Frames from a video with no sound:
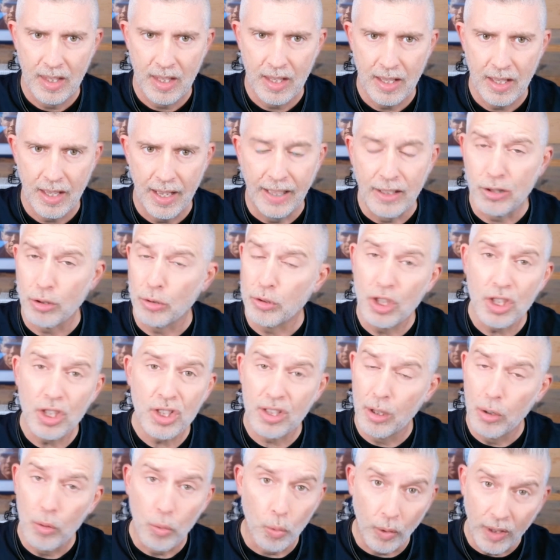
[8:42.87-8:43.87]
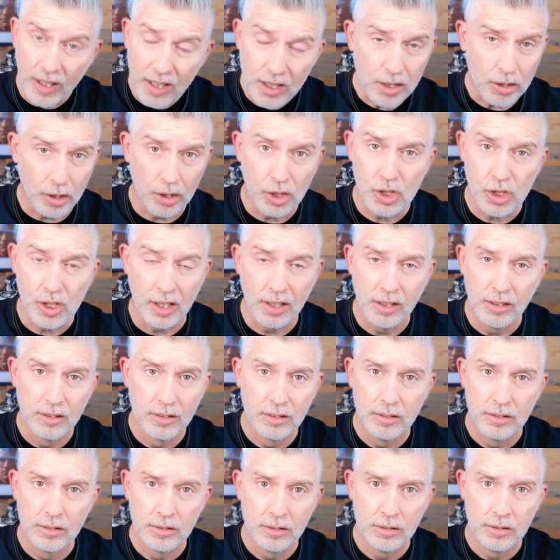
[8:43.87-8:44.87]
And so just researching
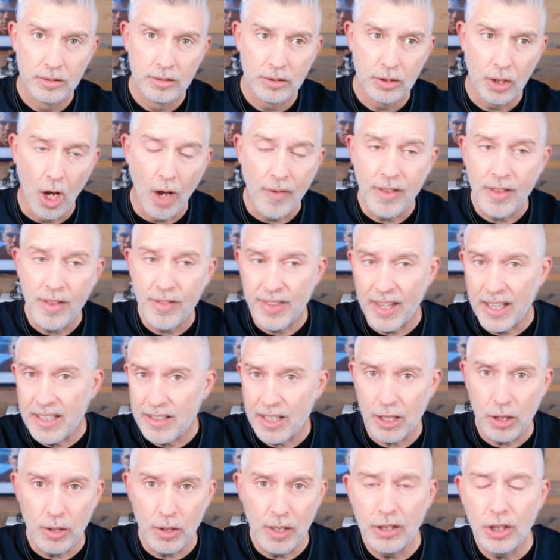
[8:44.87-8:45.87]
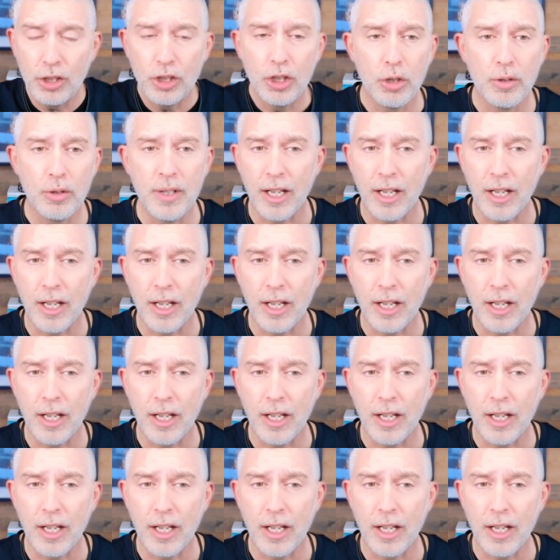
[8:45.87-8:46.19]
of the things that you need to do.